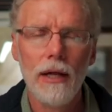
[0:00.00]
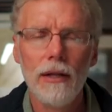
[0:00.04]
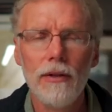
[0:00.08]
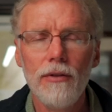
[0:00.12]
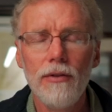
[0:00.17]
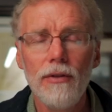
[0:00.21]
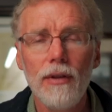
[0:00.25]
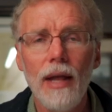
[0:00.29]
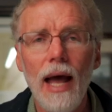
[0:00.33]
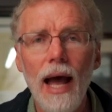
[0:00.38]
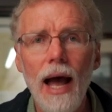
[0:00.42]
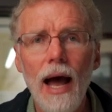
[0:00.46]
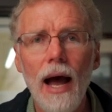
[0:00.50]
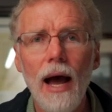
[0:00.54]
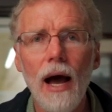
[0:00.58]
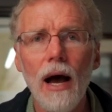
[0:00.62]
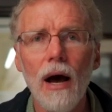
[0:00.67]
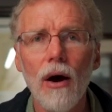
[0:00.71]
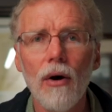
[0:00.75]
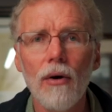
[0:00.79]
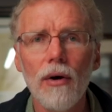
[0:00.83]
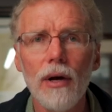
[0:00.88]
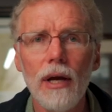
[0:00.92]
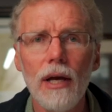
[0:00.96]

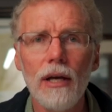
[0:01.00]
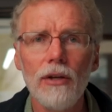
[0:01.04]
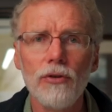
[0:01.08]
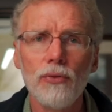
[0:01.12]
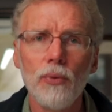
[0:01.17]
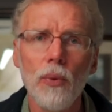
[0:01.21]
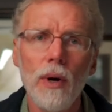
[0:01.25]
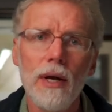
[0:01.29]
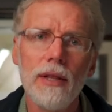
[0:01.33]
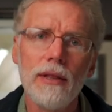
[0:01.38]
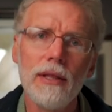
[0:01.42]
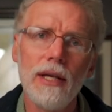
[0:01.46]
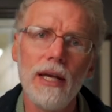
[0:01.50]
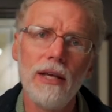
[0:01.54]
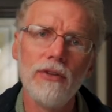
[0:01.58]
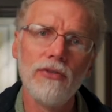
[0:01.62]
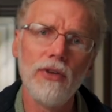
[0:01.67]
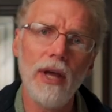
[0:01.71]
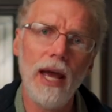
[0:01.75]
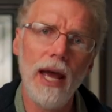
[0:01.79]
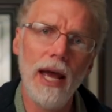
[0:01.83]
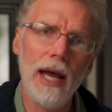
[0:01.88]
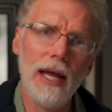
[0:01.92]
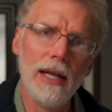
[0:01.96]
Now is when
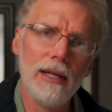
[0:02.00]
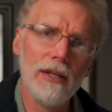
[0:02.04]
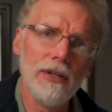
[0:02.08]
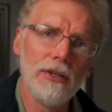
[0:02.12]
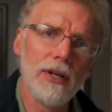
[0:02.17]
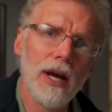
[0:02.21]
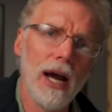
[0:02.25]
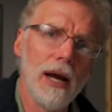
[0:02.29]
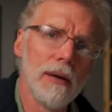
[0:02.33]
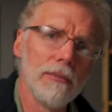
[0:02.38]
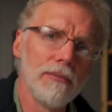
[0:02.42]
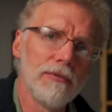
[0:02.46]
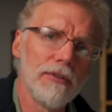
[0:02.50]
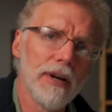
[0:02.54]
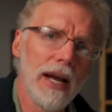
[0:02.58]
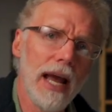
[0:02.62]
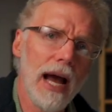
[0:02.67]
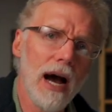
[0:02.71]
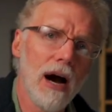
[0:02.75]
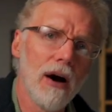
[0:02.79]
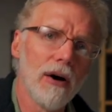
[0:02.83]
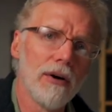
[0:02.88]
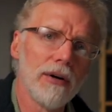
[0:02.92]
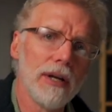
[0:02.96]
these end-time
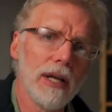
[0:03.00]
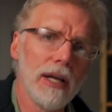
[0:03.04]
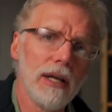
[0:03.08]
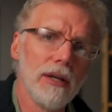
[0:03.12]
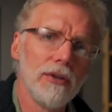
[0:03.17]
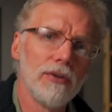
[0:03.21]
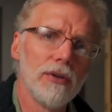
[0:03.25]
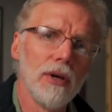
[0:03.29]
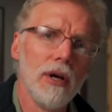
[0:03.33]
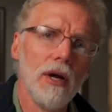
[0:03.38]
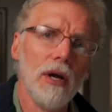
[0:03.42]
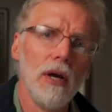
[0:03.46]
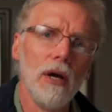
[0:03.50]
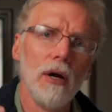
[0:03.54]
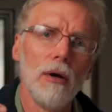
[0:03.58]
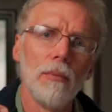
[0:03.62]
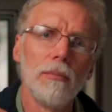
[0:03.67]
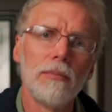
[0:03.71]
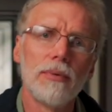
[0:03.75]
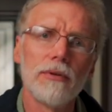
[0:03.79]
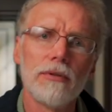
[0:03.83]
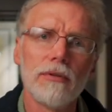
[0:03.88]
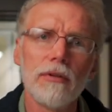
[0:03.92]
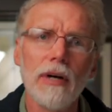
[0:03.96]
realities
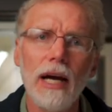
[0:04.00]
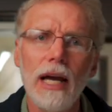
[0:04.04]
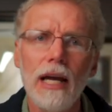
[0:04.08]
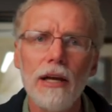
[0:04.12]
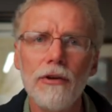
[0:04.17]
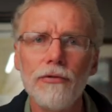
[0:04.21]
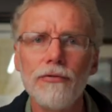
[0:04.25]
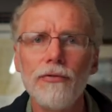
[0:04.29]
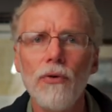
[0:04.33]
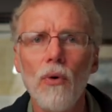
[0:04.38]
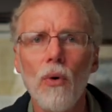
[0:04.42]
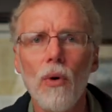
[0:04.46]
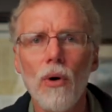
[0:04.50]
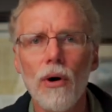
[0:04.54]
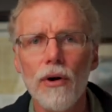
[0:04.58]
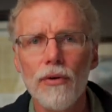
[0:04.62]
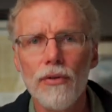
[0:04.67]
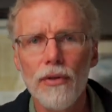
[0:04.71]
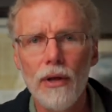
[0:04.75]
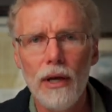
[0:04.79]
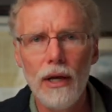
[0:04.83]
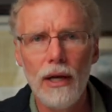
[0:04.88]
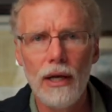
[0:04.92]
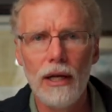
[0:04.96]
break
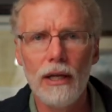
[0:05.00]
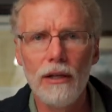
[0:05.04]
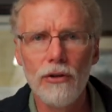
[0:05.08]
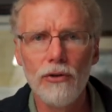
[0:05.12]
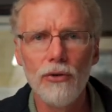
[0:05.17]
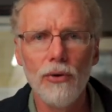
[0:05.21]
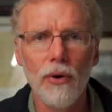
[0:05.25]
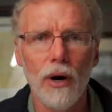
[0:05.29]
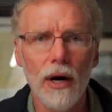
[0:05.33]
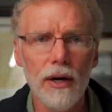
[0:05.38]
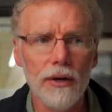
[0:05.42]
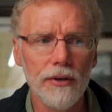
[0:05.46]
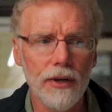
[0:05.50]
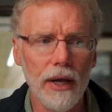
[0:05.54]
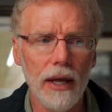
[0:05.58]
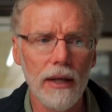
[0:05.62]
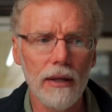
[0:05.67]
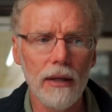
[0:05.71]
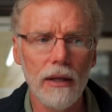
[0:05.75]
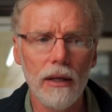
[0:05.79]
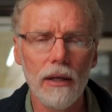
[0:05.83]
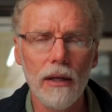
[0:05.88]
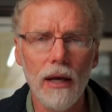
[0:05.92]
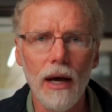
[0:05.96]
forth into our
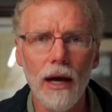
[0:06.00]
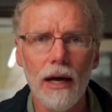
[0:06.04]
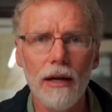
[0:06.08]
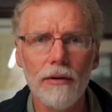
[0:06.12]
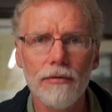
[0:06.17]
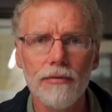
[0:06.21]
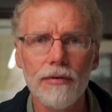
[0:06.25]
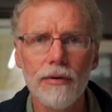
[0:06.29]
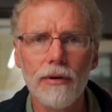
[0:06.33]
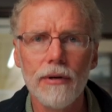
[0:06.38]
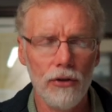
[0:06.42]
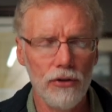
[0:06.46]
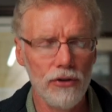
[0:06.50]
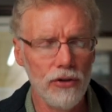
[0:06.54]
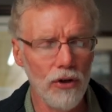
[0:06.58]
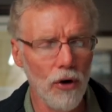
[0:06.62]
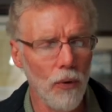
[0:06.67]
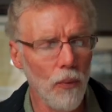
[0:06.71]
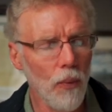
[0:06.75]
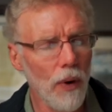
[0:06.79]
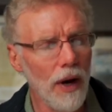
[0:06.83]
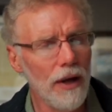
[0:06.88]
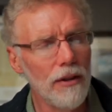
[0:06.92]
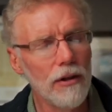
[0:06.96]
daily life. So
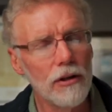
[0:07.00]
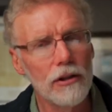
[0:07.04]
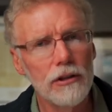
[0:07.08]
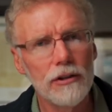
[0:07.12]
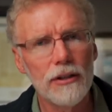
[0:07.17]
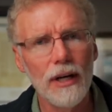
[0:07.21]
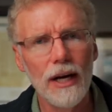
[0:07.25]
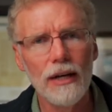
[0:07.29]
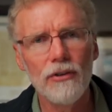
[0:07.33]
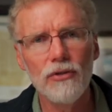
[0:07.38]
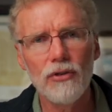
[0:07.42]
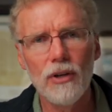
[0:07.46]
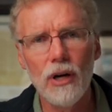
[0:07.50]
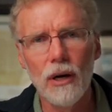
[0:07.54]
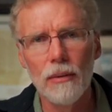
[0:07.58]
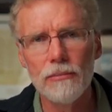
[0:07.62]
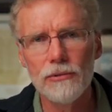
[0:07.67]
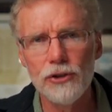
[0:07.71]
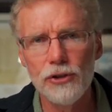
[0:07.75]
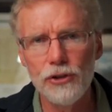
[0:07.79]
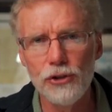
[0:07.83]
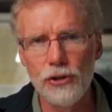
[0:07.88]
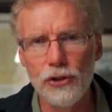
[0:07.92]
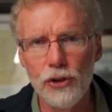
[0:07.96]
whether Christ
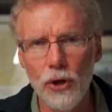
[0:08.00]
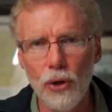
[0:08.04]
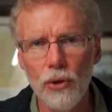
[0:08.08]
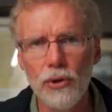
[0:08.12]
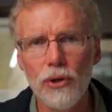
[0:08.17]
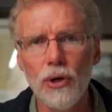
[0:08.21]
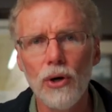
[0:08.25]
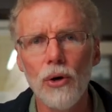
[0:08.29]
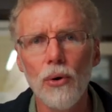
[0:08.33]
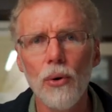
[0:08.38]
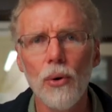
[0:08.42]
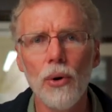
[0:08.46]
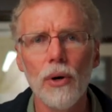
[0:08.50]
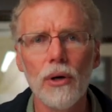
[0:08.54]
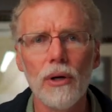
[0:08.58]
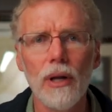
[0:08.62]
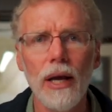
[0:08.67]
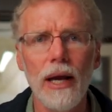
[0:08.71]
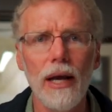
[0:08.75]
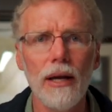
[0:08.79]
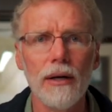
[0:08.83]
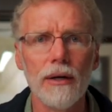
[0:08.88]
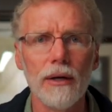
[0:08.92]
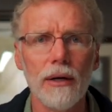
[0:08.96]
comes sooner or
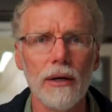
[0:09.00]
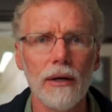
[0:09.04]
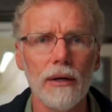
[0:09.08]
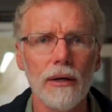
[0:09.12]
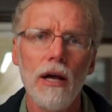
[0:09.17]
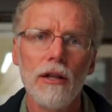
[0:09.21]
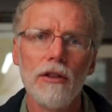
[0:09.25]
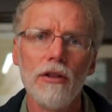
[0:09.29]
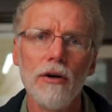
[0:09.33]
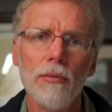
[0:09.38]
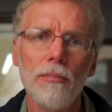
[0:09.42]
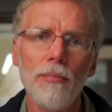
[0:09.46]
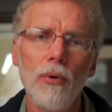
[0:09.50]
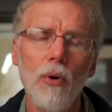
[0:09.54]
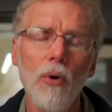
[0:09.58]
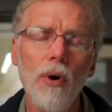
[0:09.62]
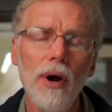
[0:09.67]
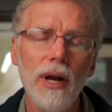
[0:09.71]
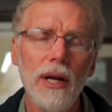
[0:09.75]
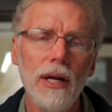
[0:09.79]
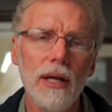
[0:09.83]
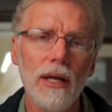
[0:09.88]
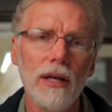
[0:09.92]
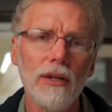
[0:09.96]
later, the
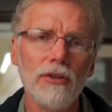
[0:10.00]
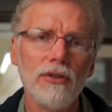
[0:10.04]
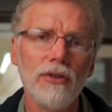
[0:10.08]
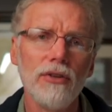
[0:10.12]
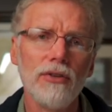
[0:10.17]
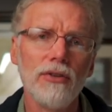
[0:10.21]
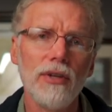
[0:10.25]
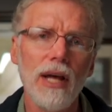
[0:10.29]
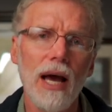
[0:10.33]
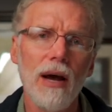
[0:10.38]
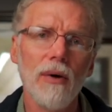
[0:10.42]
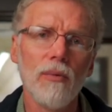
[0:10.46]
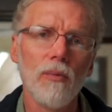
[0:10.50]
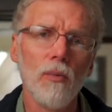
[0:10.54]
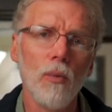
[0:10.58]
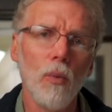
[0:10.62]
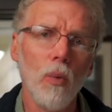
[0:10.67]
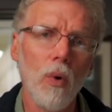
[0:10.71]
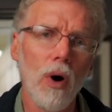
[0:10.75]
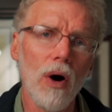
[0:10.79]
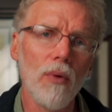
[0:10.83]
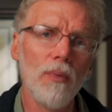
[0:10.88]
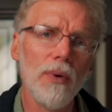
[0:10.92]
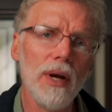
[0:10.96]
point is that
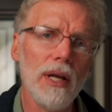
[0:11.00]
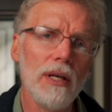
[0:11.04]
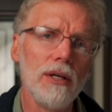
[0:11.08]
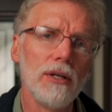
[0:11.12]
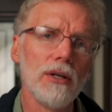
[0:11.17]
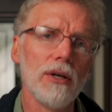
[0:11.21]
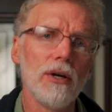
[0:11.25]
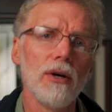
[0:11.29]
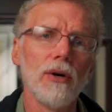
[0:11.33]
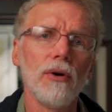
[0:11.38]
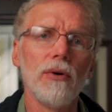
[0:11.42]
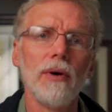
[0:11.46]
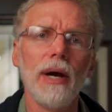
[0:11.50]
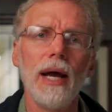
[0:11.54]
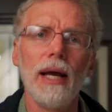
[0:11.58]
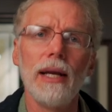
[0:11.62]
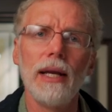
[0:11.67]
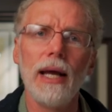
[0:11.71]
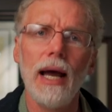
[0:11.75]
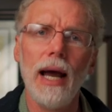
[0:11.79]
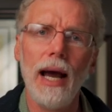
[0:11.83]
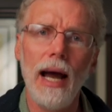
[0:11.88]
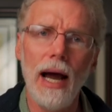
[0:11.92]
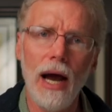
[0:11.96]
what we do
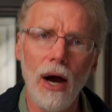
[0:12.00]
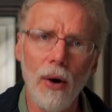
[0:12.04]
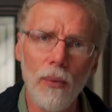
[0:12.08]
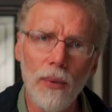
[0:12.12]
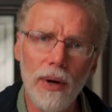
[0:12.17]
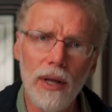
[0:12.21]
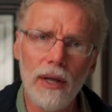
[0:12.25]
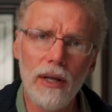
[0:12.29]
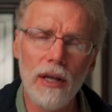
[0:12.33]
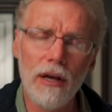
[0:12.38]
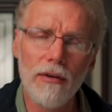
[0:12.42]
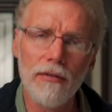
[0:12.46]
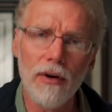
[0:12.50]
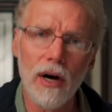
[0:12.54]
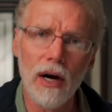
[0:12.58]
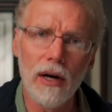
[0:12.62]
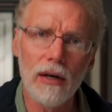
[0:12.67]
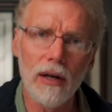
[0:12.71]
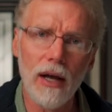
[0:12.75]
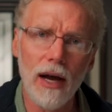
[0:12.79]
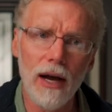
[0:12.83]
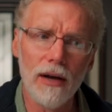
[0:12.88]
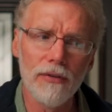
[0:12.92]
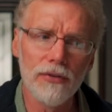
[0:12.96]
and how we live our
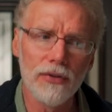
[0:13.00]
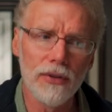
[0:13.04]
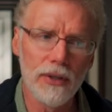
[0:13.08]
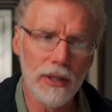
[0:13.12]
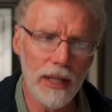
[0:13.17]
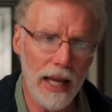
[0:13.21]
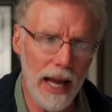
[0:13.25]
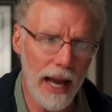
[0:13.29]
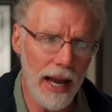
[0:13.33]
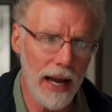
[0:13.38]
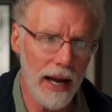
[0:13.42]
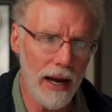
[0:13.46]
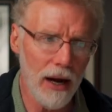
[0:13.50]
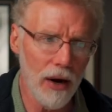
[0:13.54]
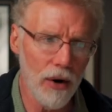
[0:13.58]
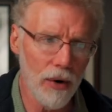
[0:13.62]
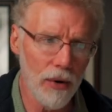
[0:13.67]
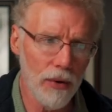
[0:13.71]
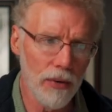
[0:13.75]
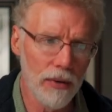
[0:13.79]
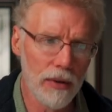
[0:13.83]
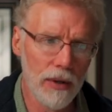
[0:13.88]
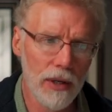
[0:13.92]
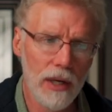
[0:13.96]
lives
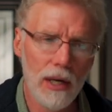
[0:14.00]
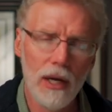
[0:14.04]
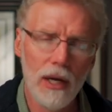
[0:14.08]
now